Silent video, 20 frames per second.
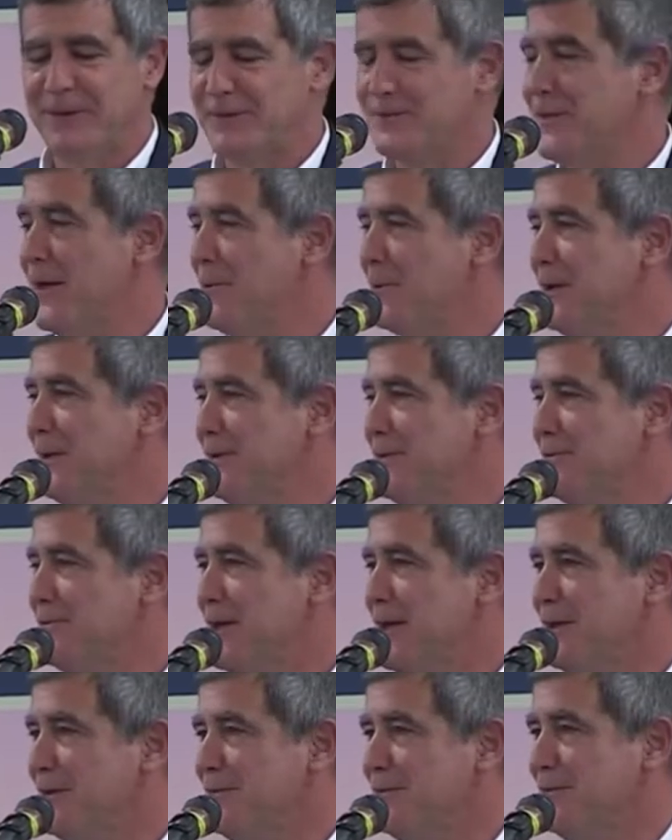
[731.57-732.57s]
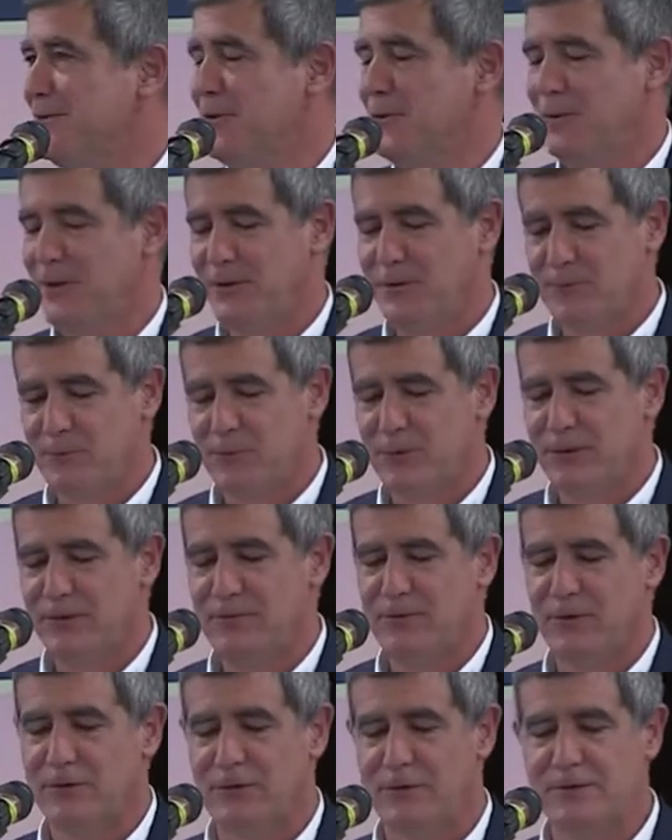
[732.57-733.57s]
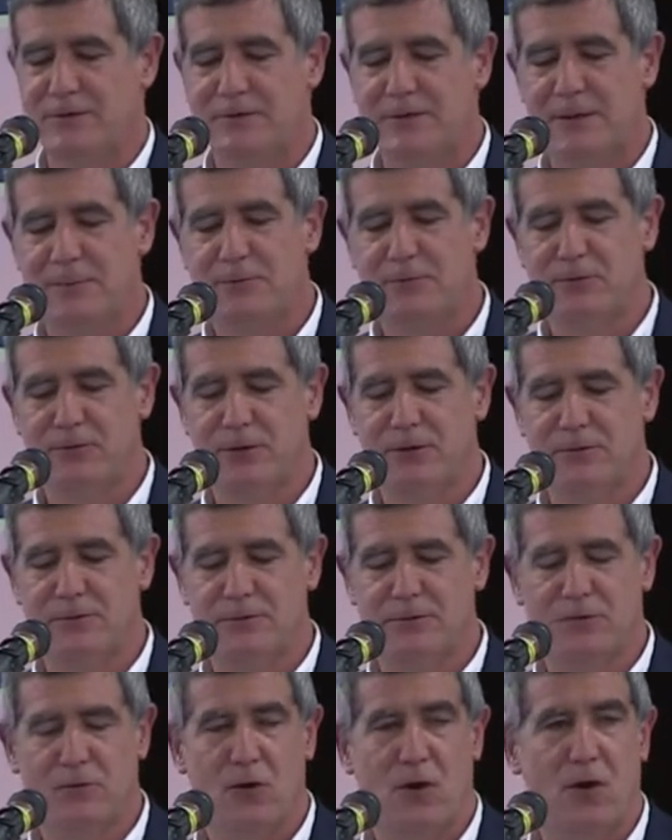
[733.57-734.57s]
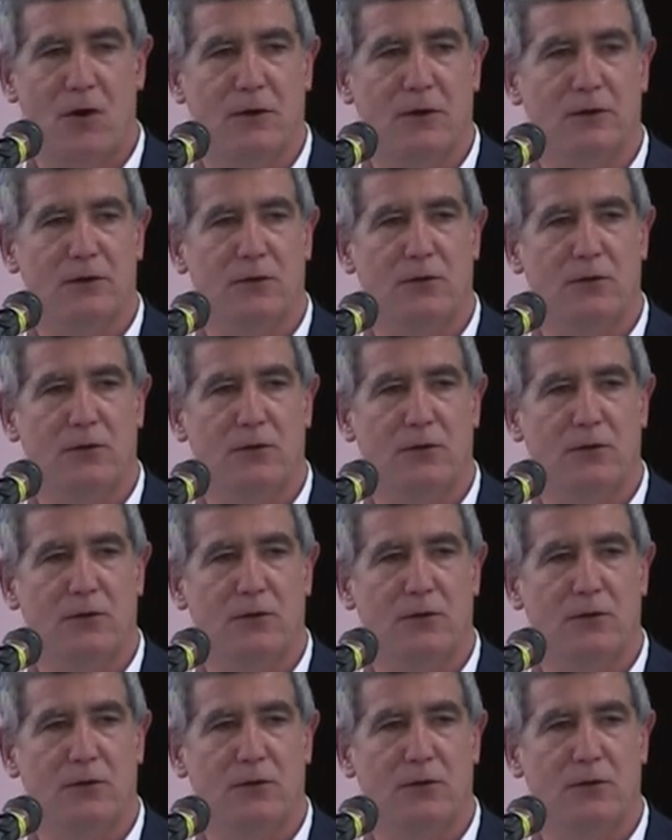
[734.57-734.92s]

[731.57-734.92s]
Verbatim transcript: that's not what he decided to do. He really felt a deep sense of calling